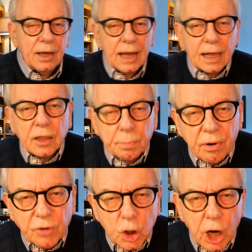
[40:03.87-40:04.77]
in the
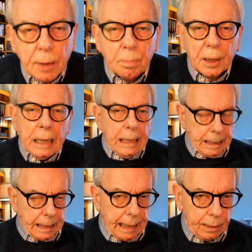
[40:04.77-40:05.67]
Privy Chamber
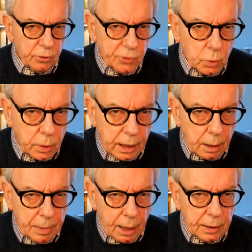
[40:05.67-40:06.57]
that I was talking
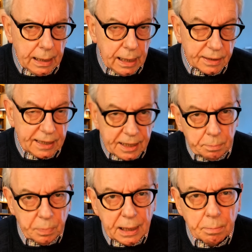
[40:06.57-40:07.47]
about, as it
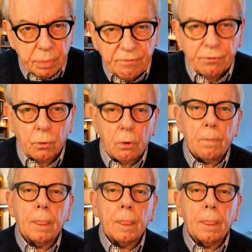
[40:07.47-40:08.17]
had been before.